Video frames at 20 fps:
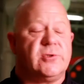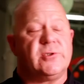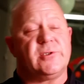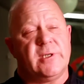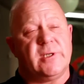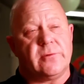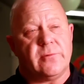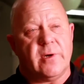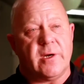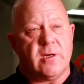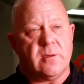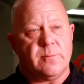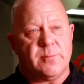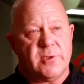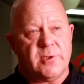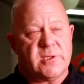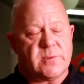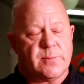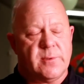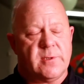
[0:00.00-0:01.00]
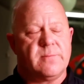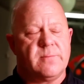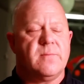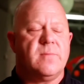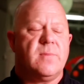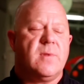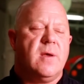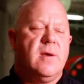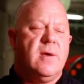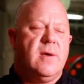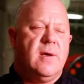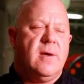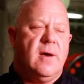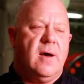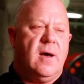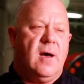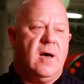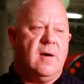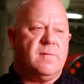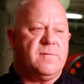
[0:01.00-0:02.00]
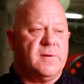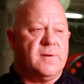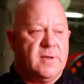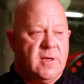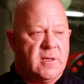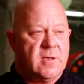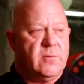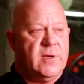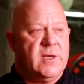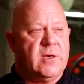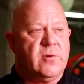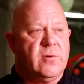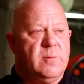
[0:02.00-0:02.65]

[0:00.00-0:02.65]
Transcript: just like regular policemen. Uh, for the other week,